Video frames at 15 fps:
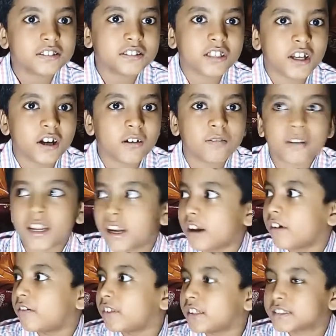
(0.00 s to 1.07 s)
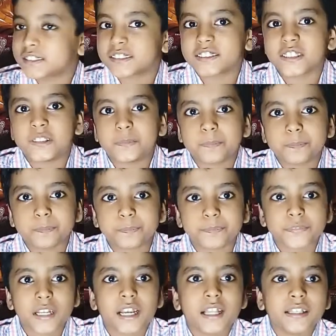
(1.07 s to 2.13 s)
so now let's see
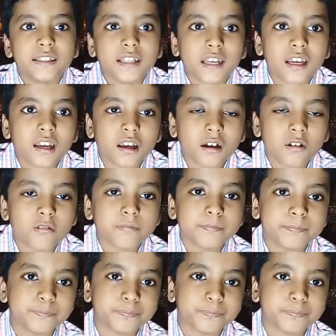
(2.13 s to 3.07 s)
now